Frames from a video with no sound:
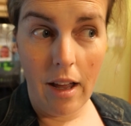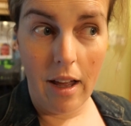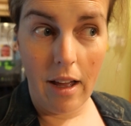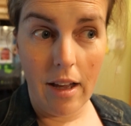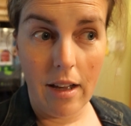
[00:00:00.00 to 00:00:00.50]

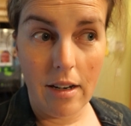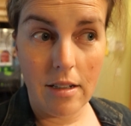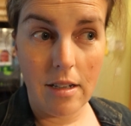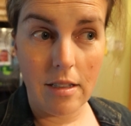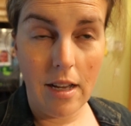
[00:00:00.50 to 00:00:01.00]

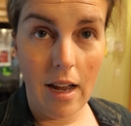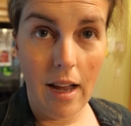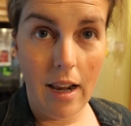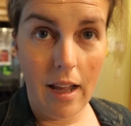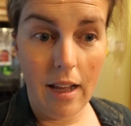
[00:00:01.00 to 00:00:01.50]
And his
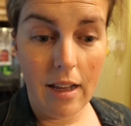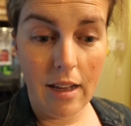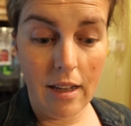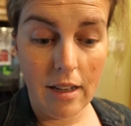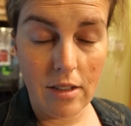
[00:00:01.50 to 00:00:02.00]
headache
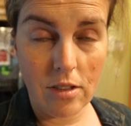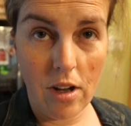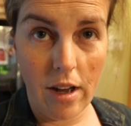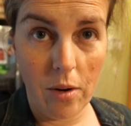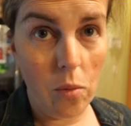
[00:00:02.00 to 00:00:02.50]
is
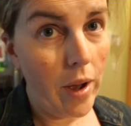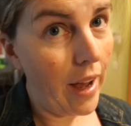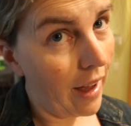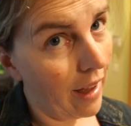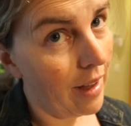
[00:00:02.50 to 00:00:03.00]
gone
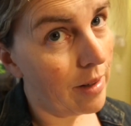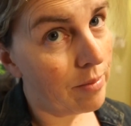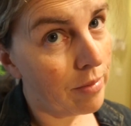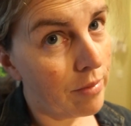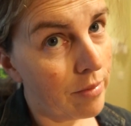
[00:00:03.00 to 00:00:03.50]
away
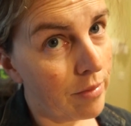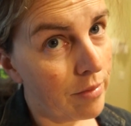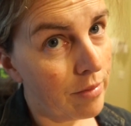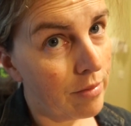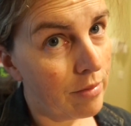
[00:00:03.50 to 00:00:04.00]

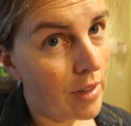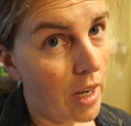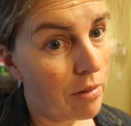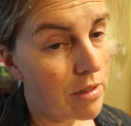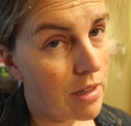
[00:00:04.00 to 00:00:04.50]
that
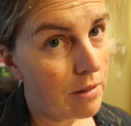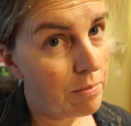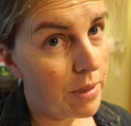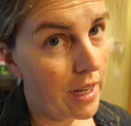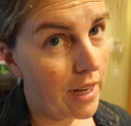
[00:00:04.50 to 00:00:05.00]
he was
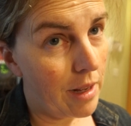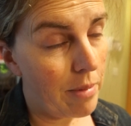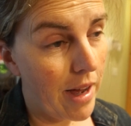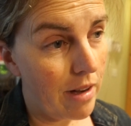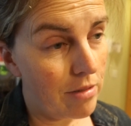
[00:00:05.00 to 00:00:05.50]
complaining
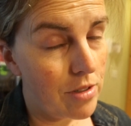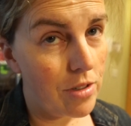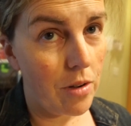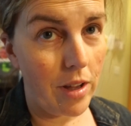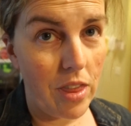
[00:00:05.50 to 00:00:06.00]
about.
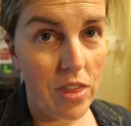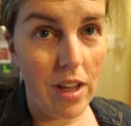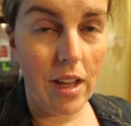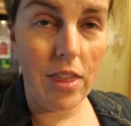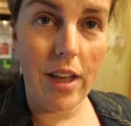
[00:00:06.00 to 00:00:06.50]
So I
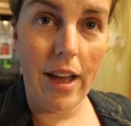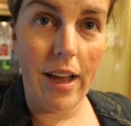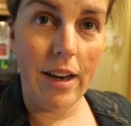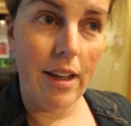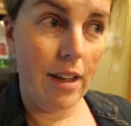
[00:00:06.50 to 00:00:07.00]
think
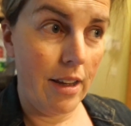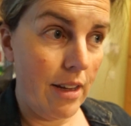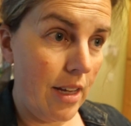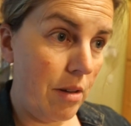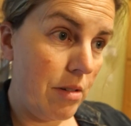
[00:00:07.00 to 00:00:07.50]
that
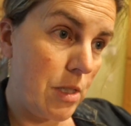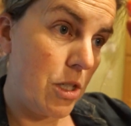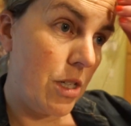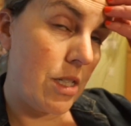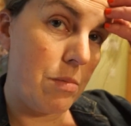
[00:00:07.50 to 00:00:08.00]
he was
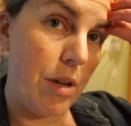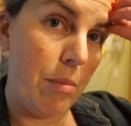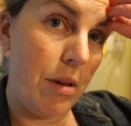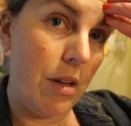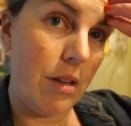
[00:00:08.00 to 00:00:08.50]
just
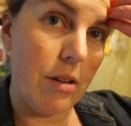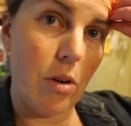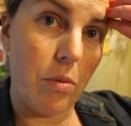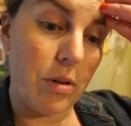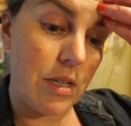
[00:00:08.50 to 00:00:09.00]
maybe
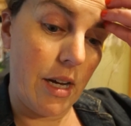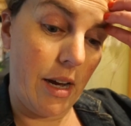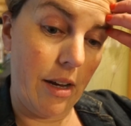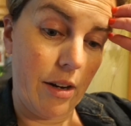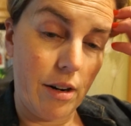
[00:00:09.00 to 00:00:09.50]

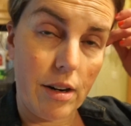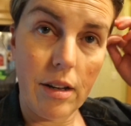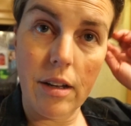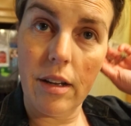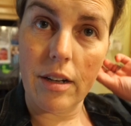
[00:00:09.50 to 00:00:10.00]
overtired,
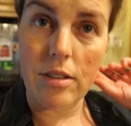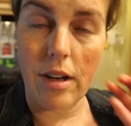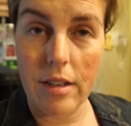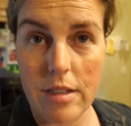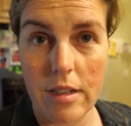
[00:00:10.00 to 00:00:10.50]

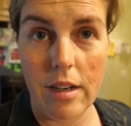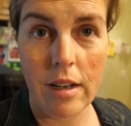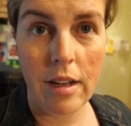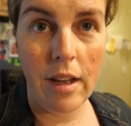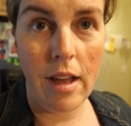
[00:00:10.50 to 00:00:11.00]
exhausted,
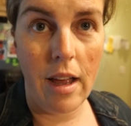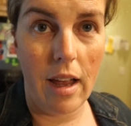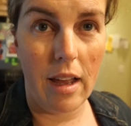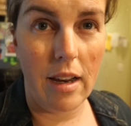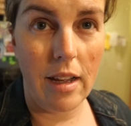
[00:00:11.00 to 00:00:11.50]

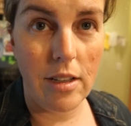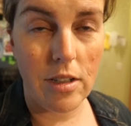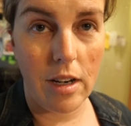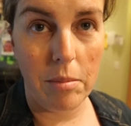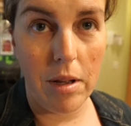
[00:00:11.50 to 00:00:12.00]
and he's
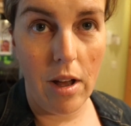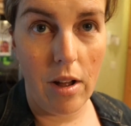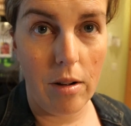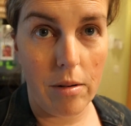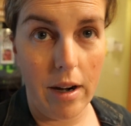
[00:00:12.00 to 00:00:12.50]
gonna be
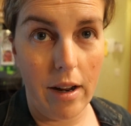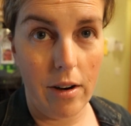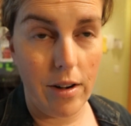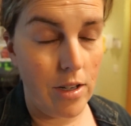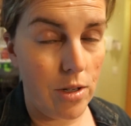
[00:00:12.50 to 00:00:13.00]
all right. I
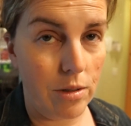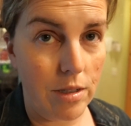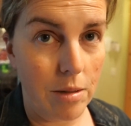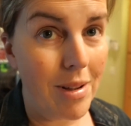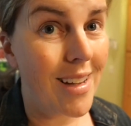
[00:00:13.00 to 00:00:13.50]
already
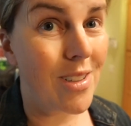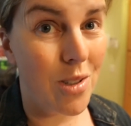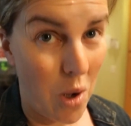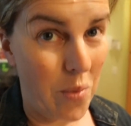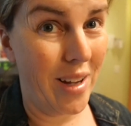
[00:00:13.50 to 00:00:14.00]
told him he is
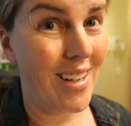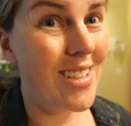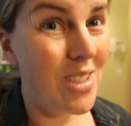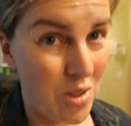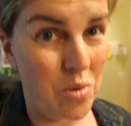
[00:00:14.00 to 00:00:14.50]
going
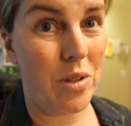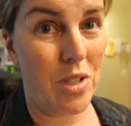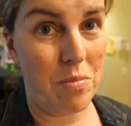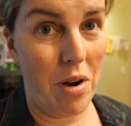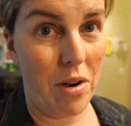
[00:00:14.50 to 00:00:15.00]
to school
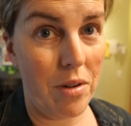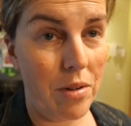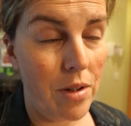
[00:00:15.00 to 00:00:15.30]
tomorrow.